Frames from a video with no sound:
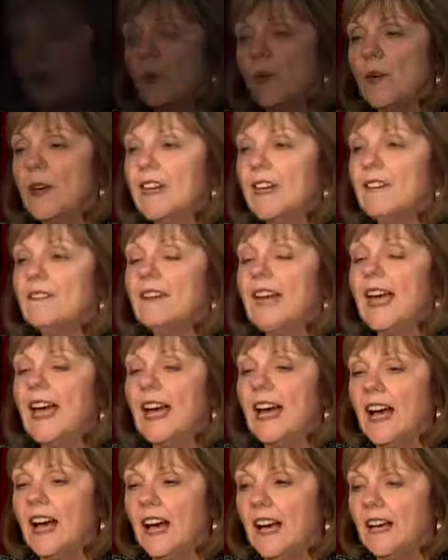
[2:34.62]
We have
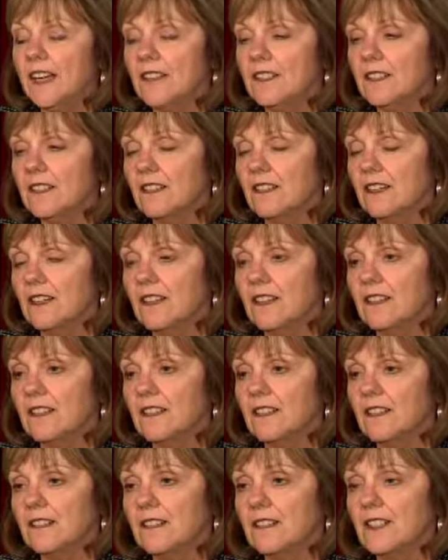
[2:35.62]
had
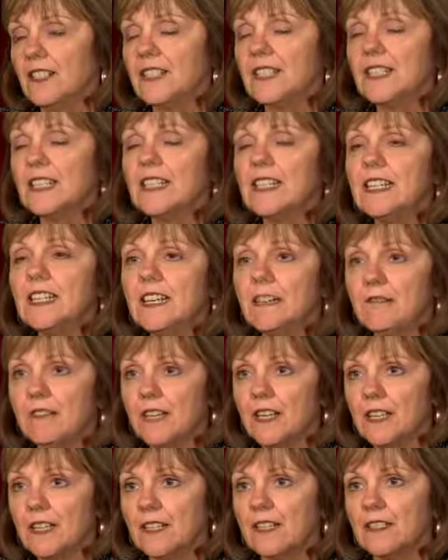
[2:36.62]
a
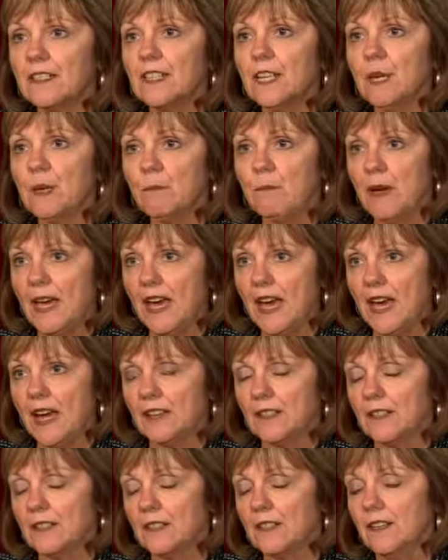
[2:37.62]
significant
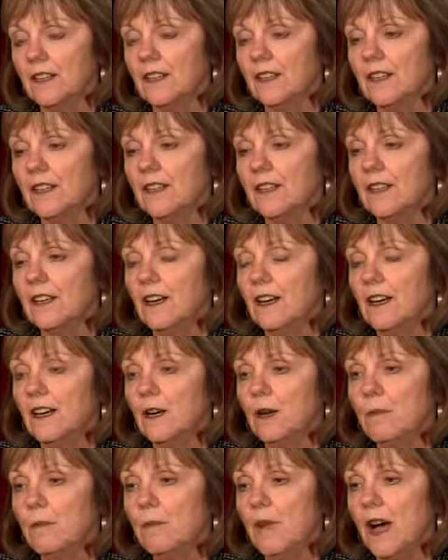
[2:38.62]
impact
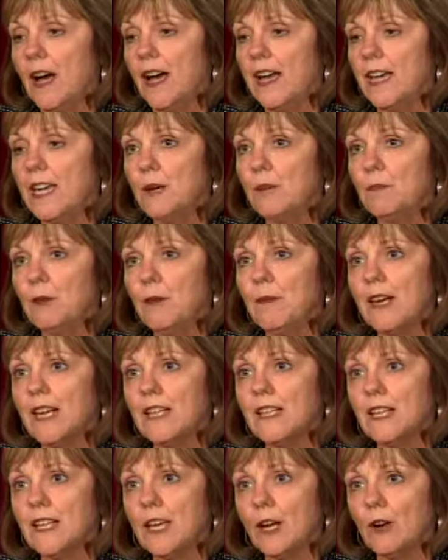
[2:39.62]
by
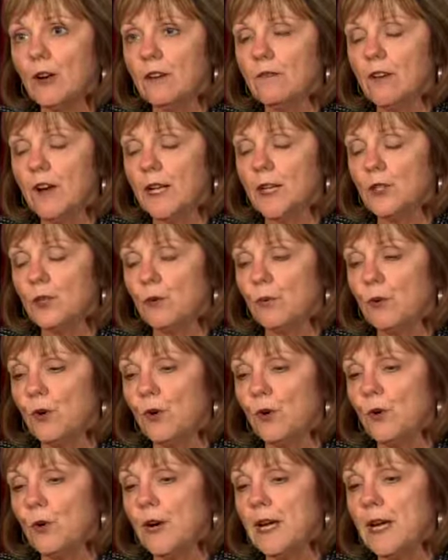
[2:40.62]
implementing the CareAdvisor
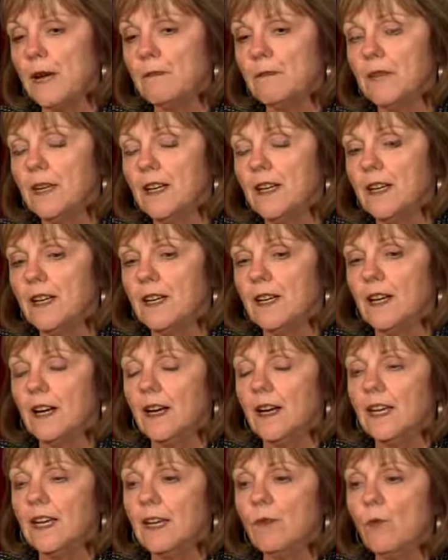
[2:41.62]
program.
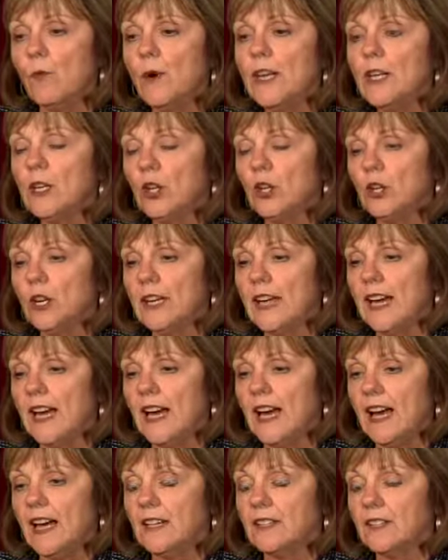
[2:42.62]
If we look
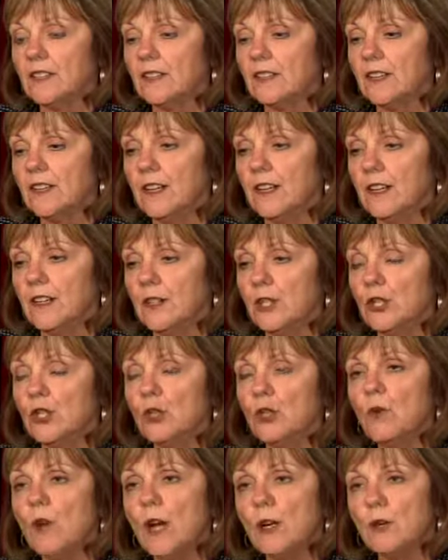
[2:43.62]
at the
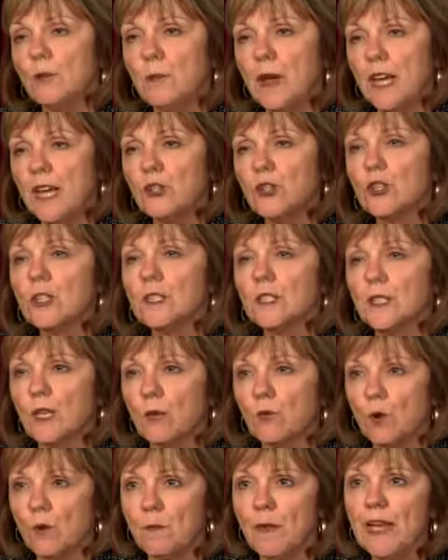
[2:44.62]
200 patients
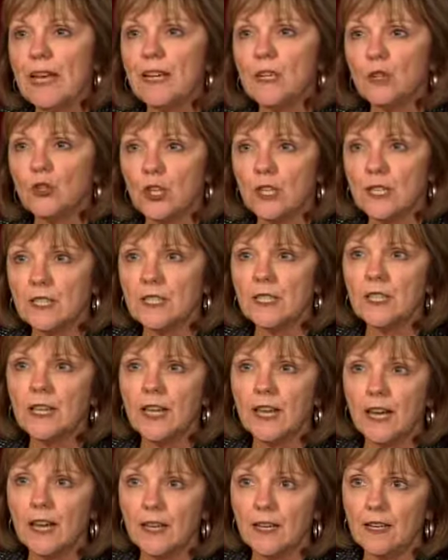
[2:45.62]
that we're managing
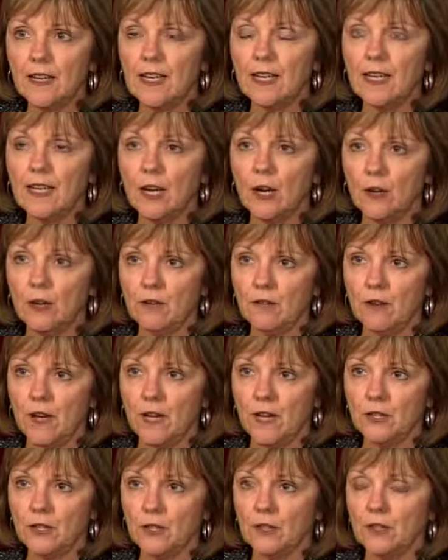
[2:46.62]
today in
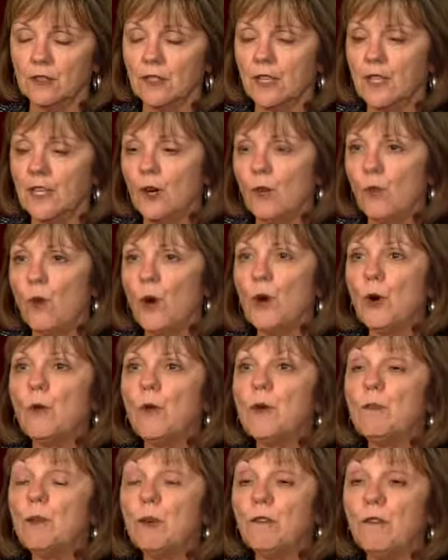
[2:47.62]
CareAdvisor, where
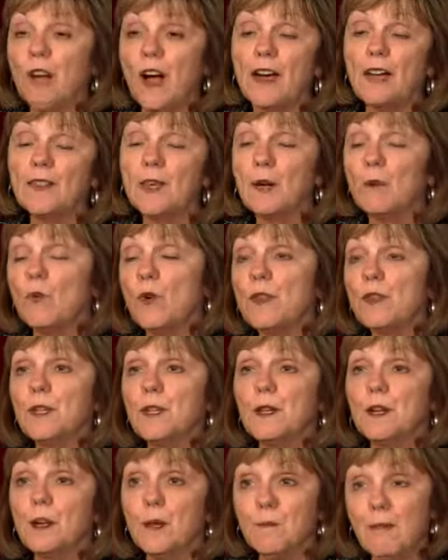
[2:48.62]
we provide them with
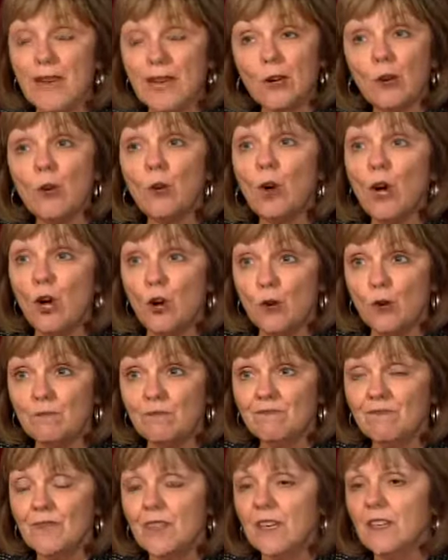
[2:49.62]
a medical
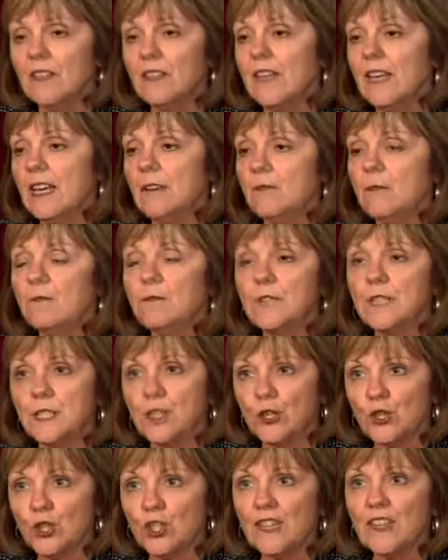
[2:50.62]
home, they have a
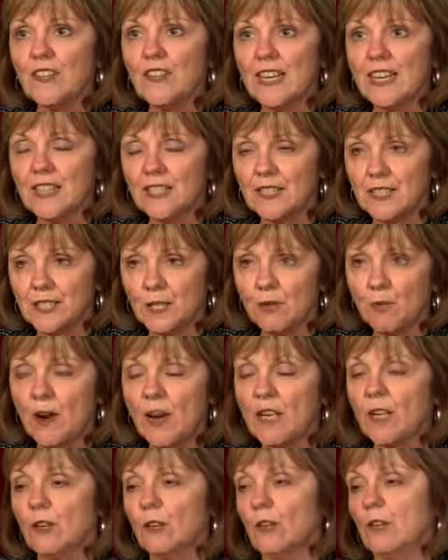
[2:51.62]
physician that they can see
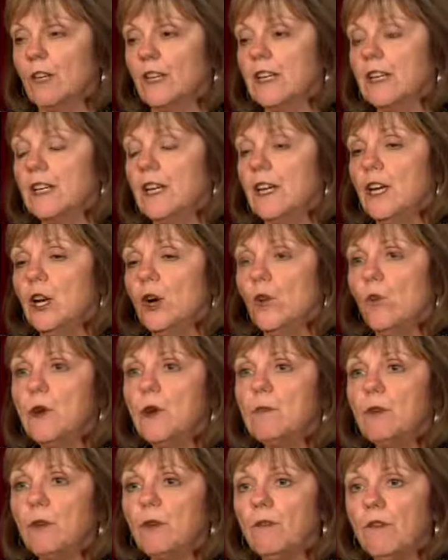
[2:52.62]
regularly.
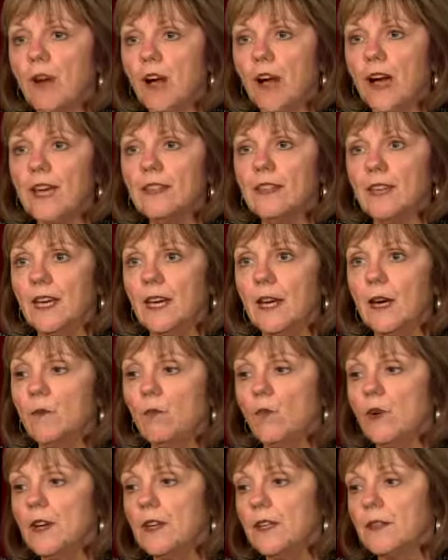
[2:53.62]
We provide
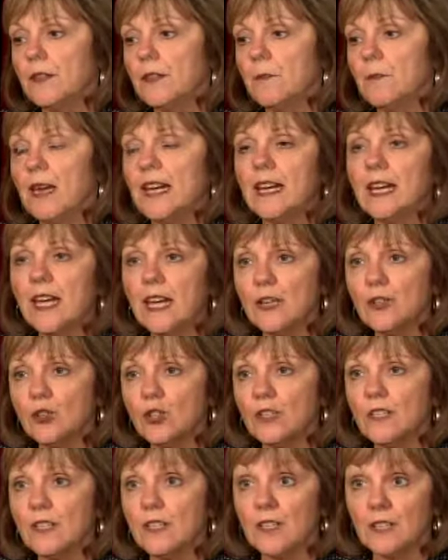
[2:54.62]
them with the
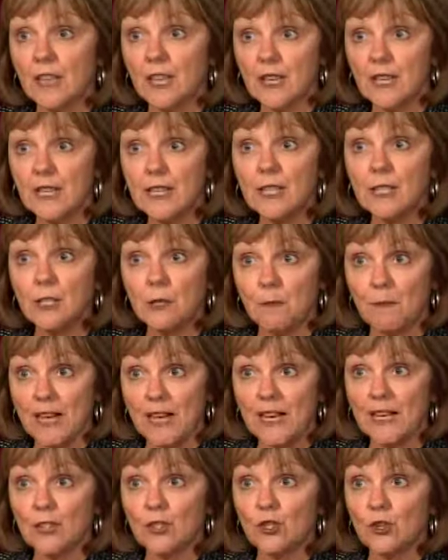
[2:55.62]
medication that they need to
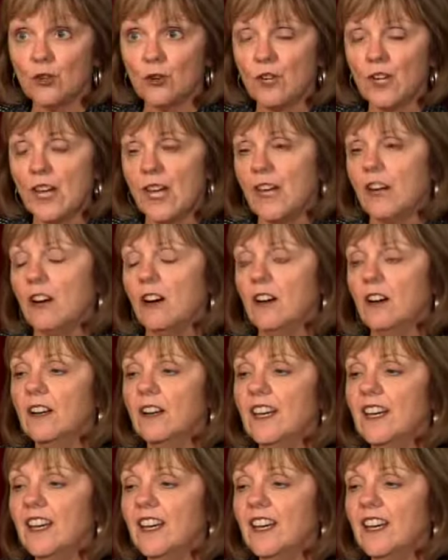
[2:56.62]
manage their care.